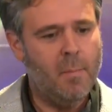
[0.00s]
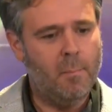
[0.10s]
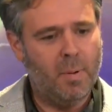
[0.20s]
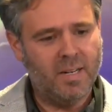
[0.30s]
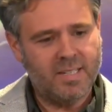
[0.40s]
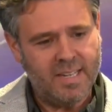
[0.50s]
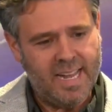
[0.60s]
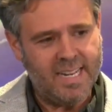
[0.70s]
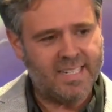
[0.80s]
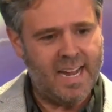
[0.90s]
but
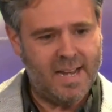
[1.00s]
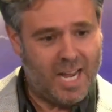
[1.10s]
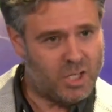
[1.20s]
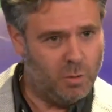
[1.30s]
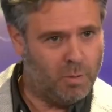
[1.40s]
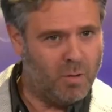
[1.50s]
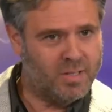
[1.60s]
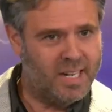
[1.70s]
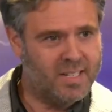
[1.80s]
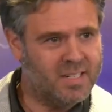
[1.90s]
it's a national
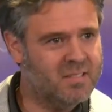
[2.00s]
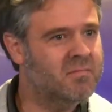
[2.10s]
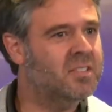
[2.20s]
process.